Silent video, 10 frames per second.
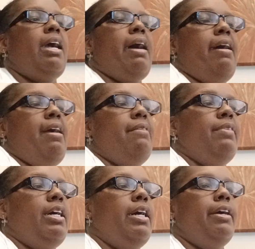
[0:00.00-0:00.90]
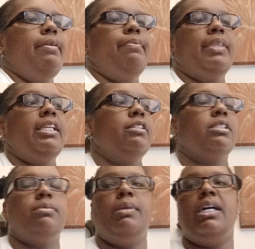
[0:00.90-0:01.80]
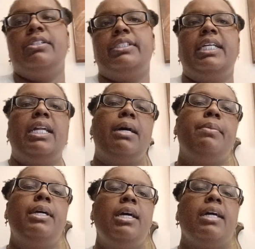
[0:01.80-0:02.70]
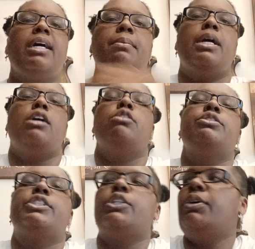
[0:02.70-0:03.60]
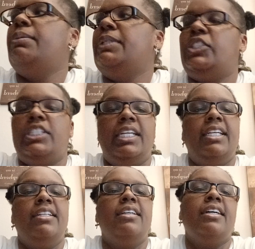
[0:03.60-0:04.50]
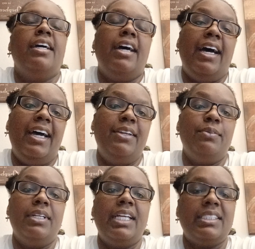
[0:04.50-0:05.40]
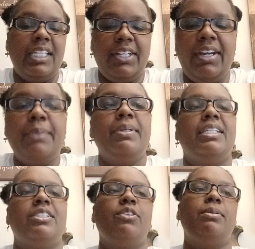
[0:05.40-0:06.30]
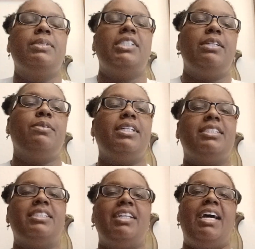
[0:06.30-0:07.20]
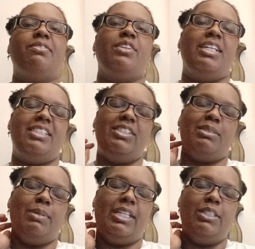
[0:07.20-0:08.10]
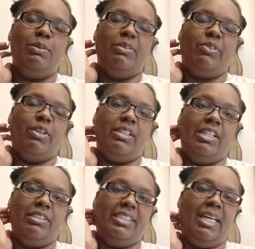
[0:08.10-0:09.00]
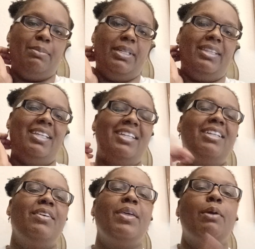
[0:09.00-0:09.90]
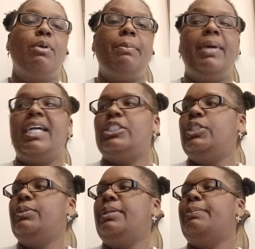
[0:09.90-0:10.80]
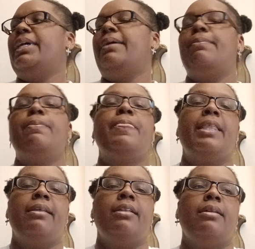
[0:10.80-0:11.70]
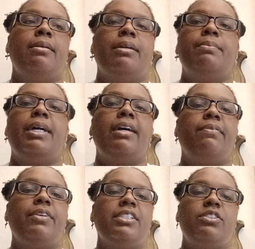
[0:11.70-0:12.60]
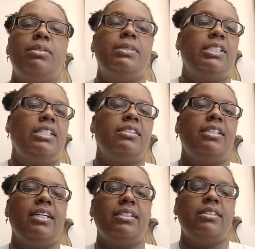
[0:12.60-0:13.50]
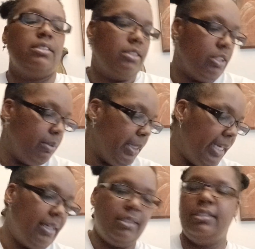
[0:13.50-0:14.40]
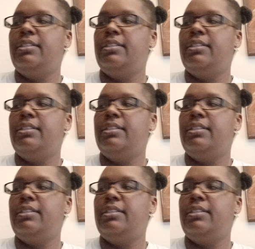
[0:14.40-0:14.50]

I have a little small setup. I got my old sewing machine. I didn't realize how crappy the sewing machine was until after I used my new one for a long time and then went back to it. But my first sewing machine sucks so bad.